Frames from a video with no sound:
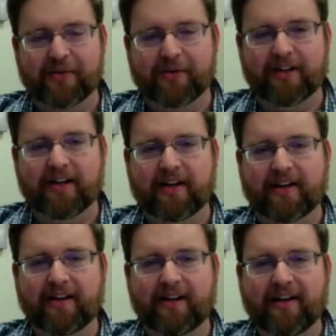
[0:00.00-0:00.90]

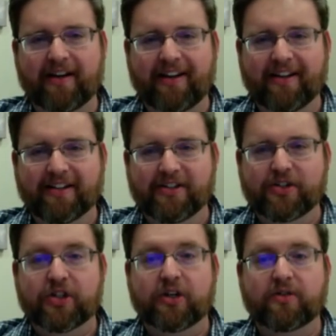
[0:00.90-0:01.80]
Well,
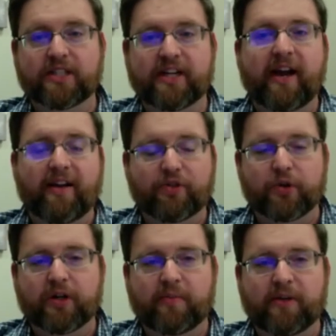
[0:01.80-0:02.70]
so today I have
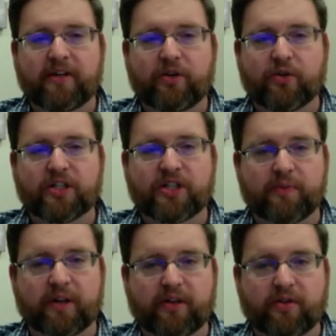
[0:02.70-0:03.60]
joining me Chris
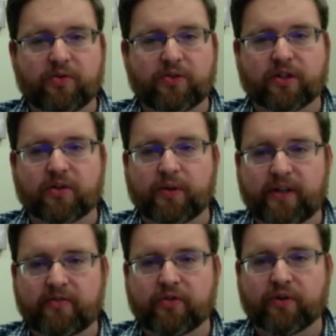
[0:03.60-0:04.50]
Smith, who's a
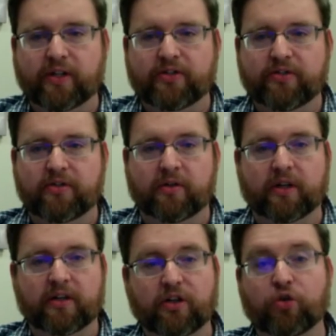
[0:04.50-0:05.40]
creative director or
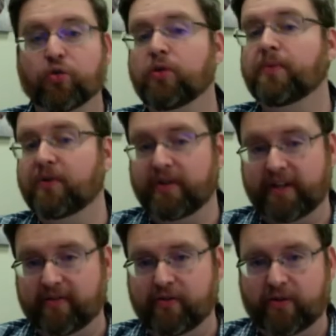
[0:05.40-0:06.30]
a group
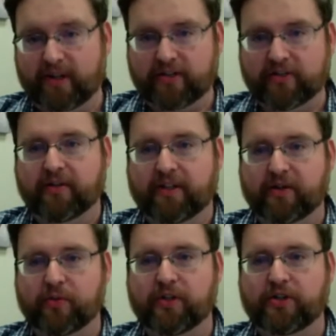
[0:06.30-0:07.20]
creative director at
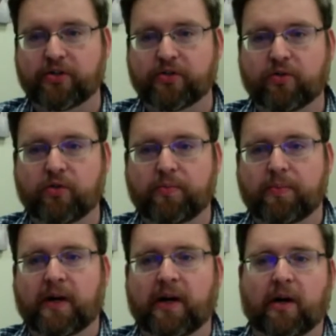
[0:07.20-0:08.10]
the Richards Group.
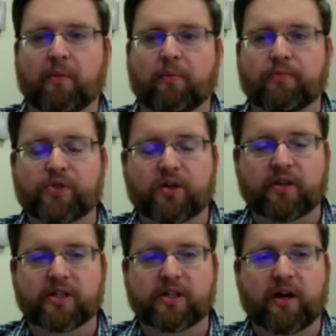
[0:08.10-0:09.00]
Started
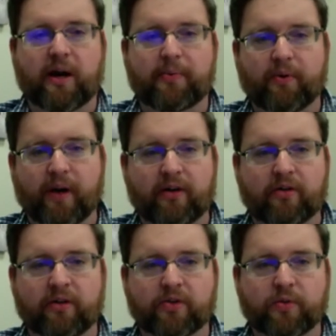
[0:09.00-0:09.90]
as a copywriter
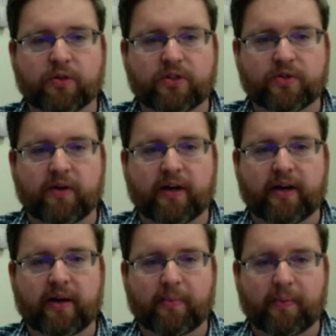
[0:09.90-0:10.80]
and has worked his way
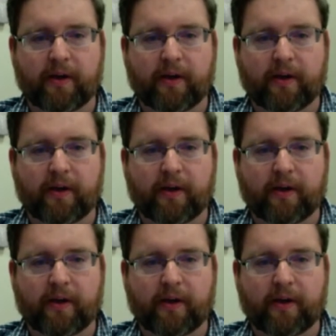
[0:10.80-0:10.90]
up.